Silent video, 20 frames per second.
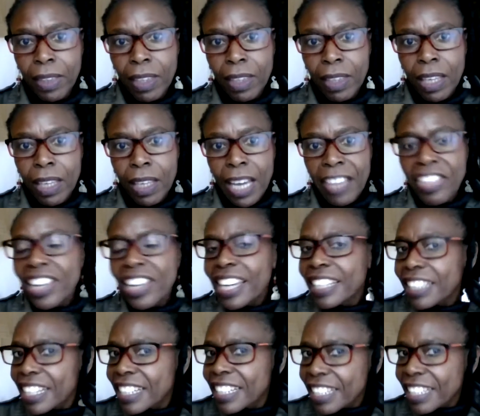I think
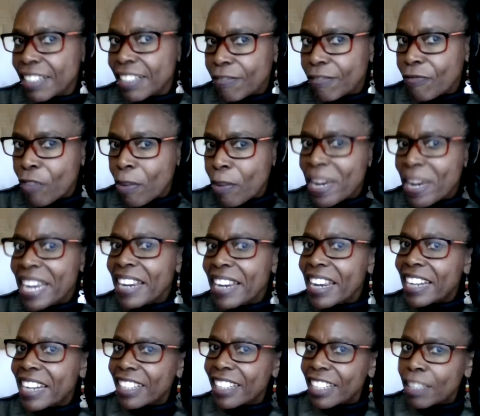for me,
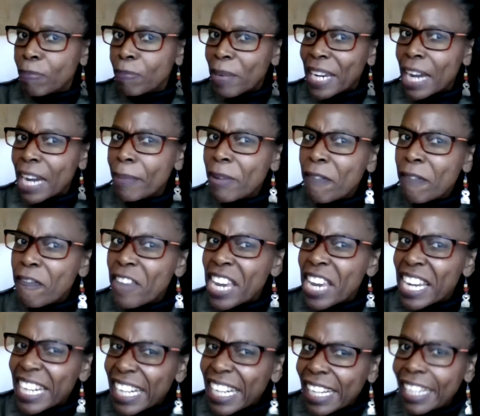it's becoming
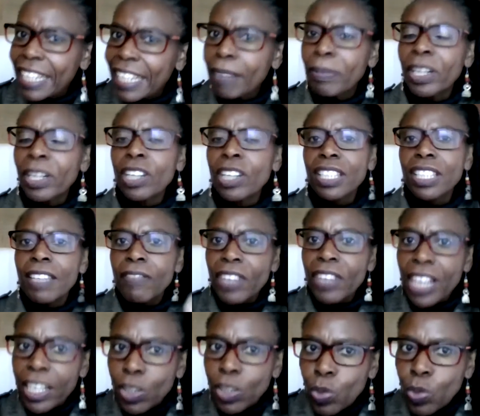very clear, because even
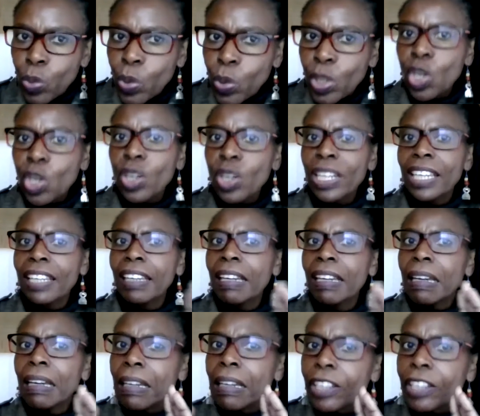as we were talking,
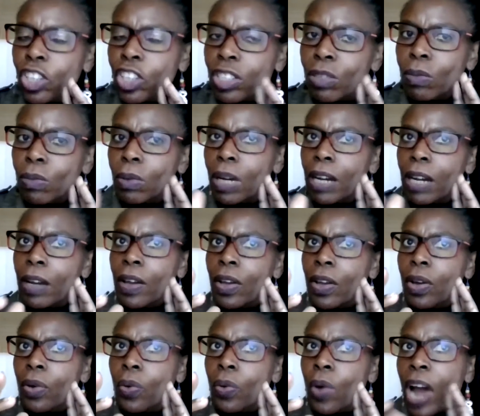you know,
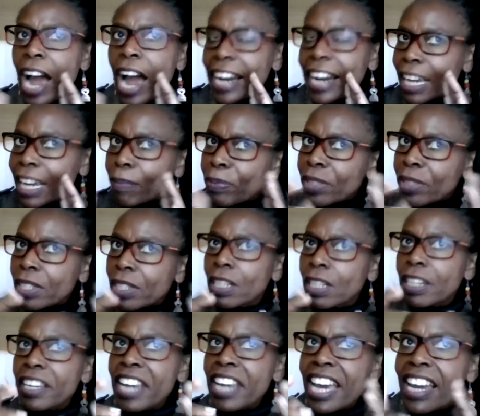I kept
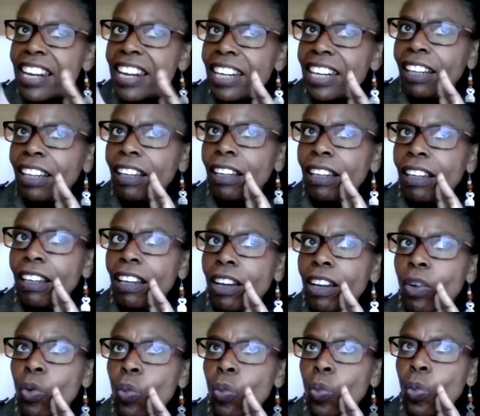hearing
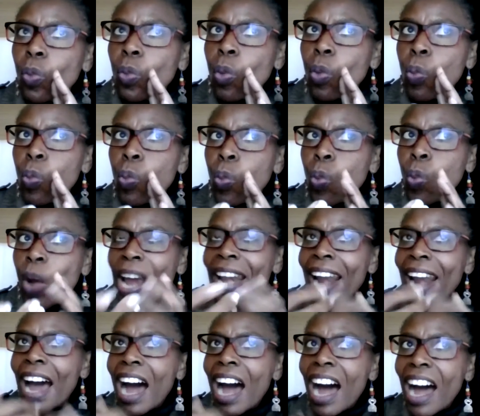
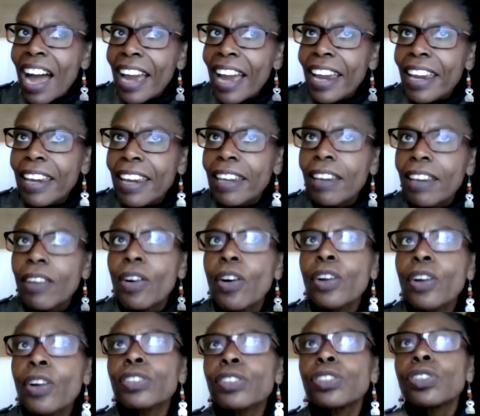when I
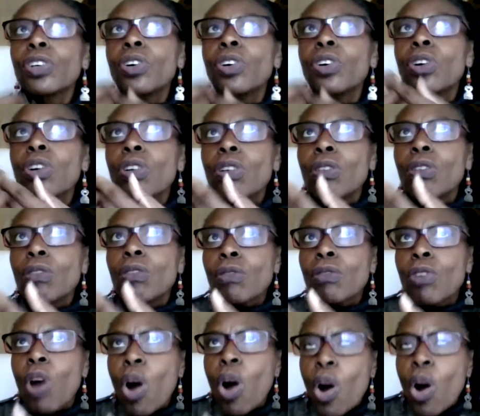also
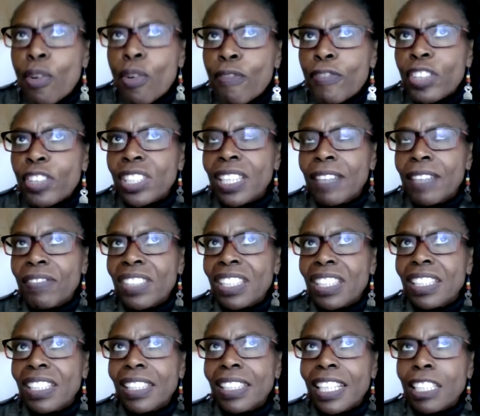go for
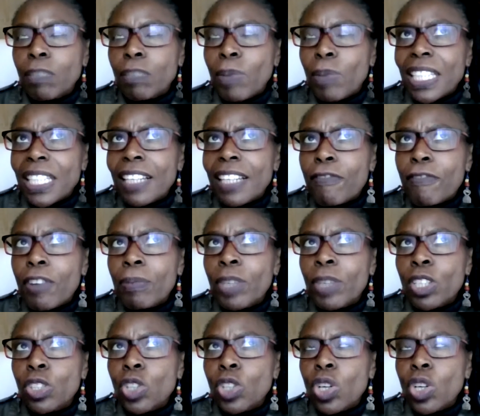services, especially from the
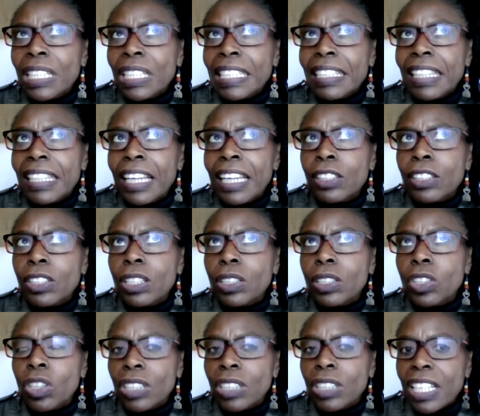stories that
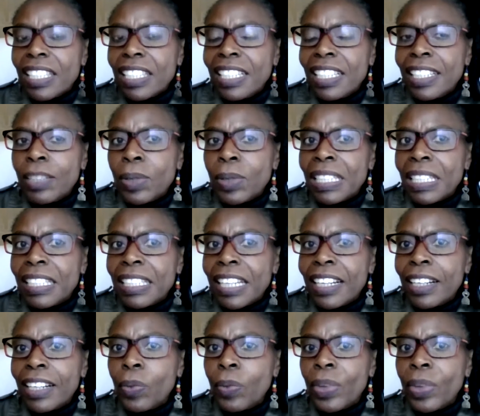Dr. Sindi was
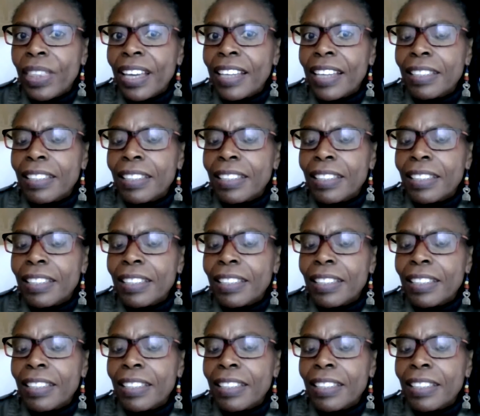sharing with us.